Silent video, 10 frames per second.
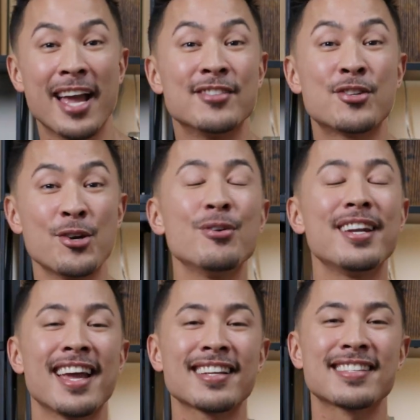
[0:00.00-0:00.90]
and tune
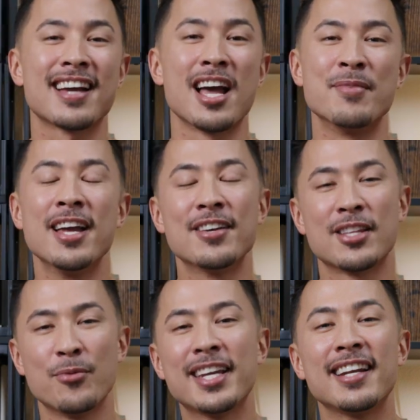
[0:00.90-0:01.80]
in next time
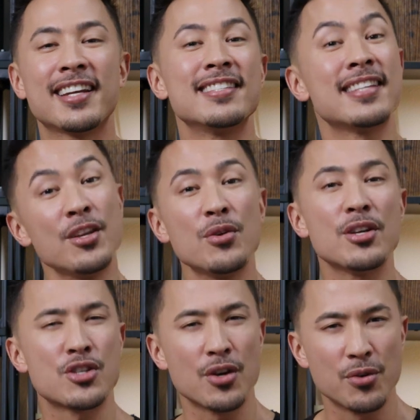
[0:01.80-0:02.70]
so that we can continue
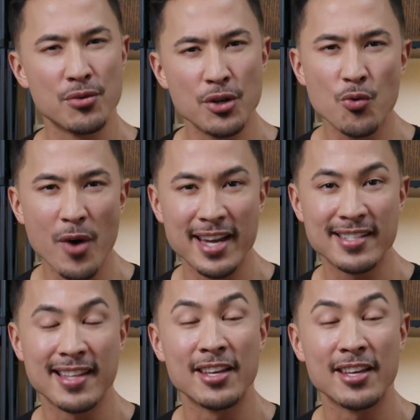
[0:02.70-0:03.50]
to show you new ways